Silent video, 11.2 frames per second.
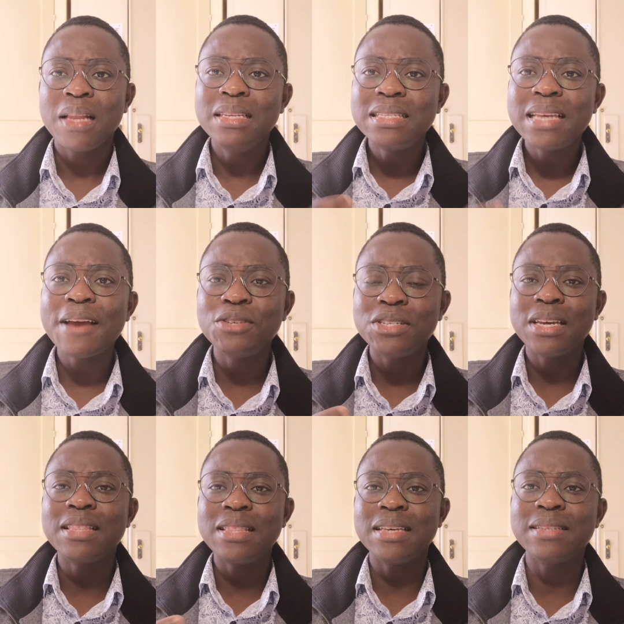Decide to
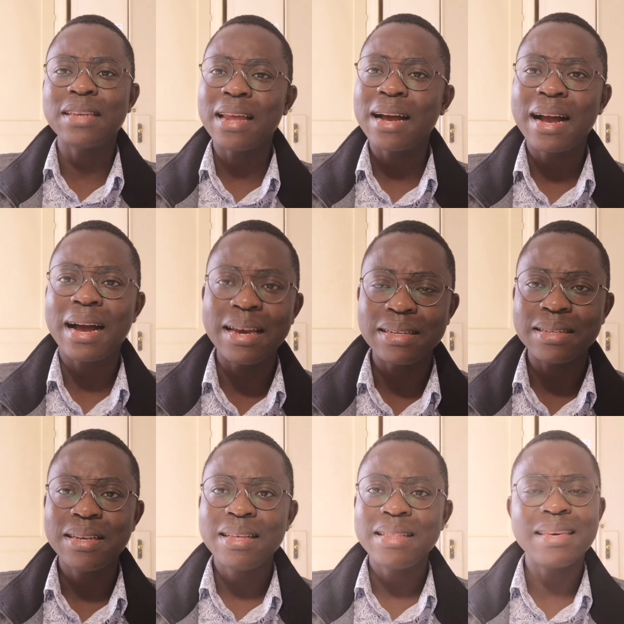share things that are kind,
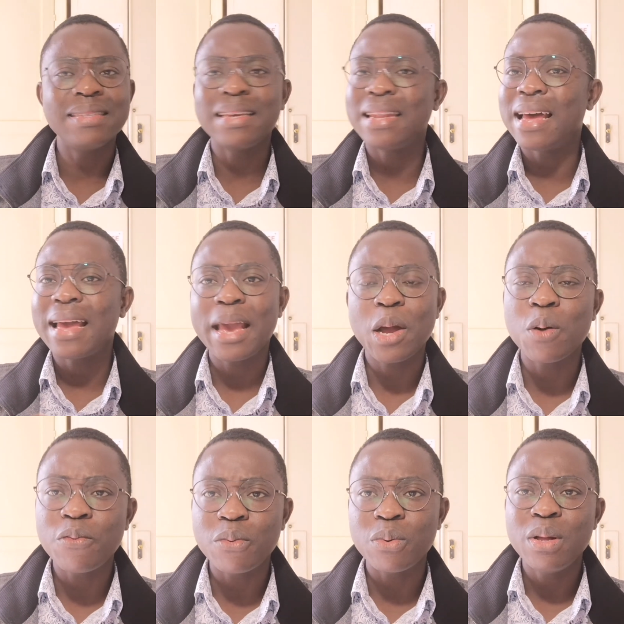things that are
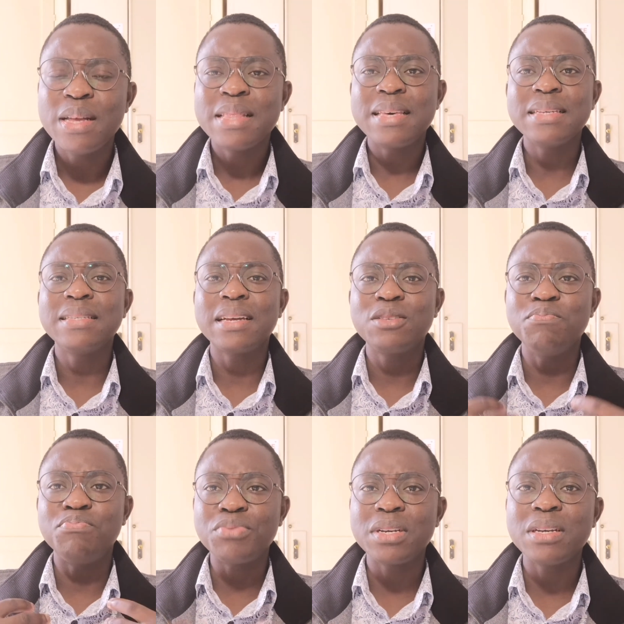helpful, things that
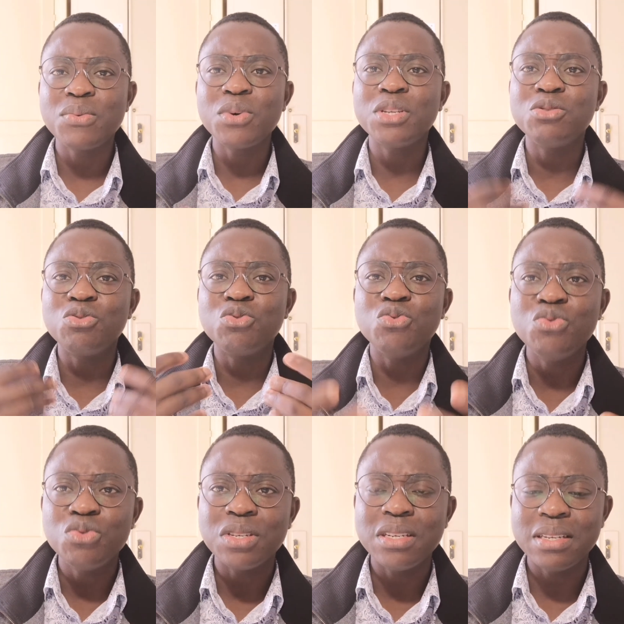bring what is
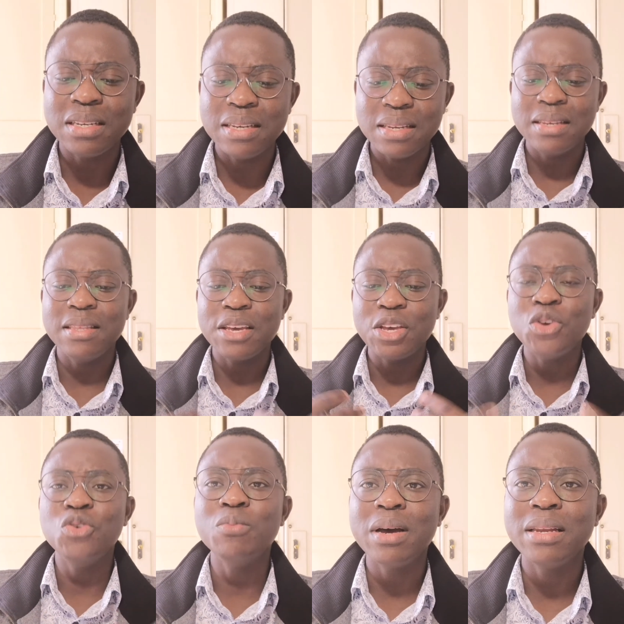good in the
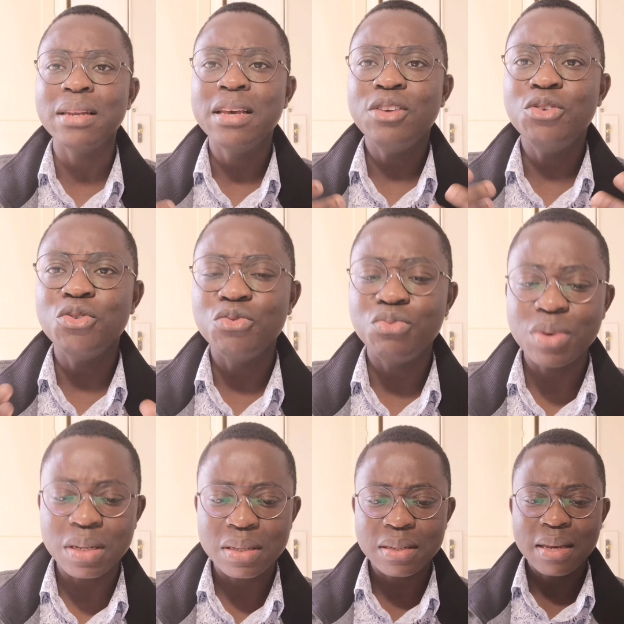human
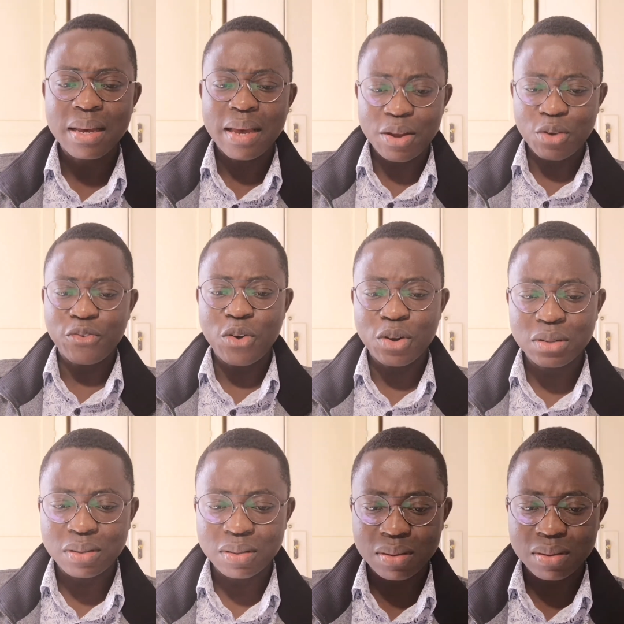race. And of course,